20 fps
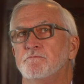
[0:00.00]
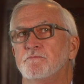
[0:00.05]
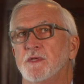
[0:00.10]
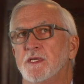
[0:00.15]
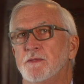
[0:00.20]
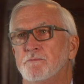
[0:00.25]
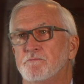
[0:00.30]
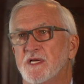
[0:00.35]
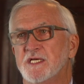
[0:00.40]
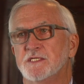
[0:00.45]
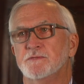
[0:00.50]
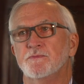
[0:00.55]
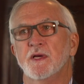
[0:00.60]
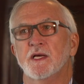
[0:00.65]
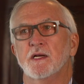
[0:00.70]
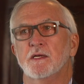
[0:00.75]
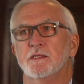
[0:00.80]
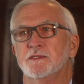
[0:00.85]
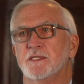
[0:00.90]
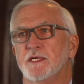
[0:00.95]
in base
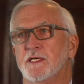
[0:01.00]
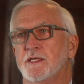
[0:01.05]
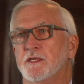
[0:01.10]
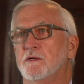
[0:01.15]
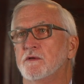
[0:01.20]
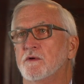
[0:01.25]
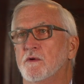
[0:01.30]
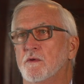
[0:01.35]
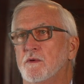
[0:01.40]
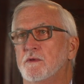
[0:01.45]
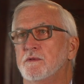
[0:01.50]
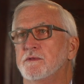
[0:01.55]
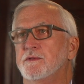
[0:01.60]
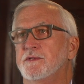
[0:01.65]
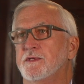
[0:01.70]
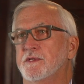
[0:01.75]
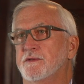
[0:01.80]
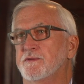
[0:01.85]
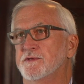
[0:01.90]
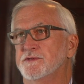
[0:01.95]
metals and in
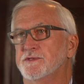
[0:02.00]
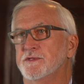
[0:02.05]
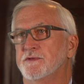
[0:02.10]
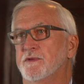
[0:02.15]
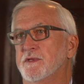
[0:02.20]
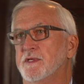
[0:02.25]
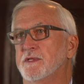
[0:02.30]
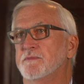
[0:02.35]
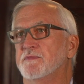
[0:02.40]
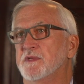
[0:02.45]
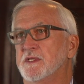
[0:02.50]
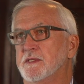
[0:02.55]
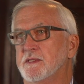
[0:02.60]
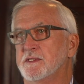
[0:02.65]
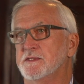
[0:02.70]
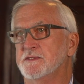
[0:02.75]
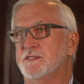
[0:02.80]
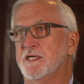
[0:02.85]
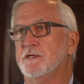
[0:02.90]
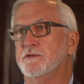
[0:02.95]
gold, those are the
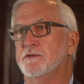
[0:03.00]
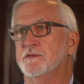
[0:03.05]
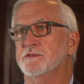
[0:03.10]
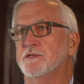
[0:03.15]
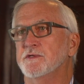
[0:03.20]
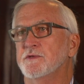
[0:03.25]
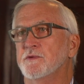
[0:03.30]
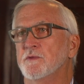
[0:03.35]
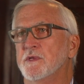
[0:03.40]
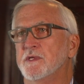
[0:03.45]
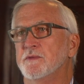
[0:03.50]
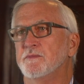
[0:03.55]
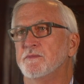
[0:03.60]
sectors that you want